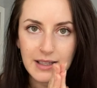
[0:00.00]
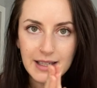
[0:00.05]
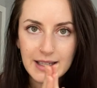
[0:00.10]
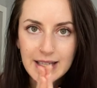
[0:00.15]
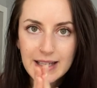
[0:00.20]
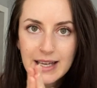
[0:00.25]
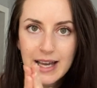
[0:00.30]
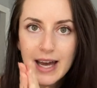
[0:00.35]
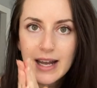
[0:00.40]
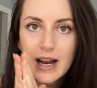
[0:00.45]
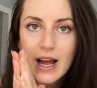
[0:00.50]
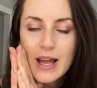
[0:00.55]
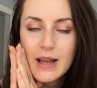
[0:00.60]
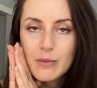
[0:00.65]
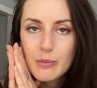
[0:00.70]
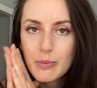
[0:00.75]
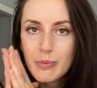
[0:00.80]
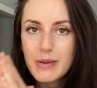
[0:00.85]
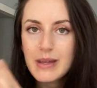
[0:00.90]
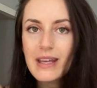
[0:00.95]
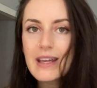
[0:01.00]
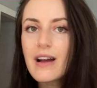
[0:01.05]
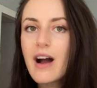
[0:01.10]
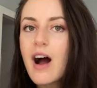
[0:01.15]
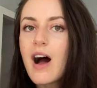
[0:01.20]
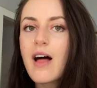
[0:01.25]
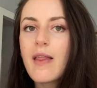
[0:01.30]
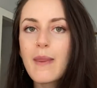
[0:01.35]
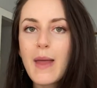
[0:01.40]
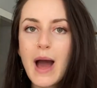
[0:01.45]
get and be
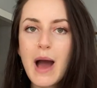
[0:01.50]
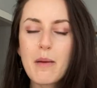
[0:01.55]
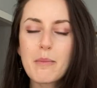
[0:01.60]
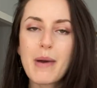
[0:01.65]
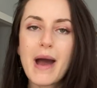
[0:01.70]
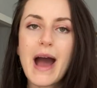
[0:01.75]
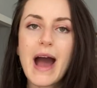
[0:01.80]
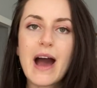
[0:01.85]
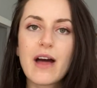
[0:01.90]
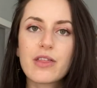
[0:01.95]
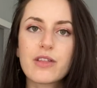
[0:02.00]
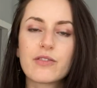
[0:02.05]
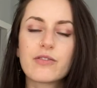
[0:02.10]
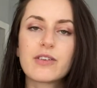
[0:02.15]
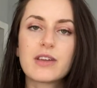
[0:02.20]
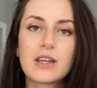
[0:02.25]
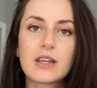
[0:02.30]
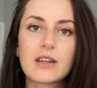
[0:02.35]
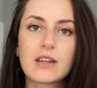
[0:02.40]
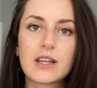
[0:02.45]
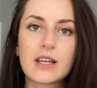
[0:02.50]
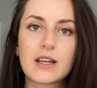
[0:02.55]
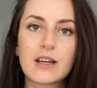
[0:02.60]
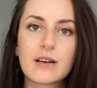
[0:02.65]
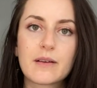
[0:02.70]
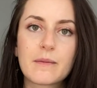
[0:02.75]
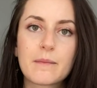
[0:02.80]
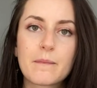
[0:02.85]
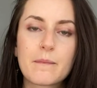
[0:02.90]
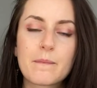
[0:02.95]
on that path of
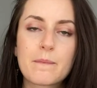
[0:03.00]
healing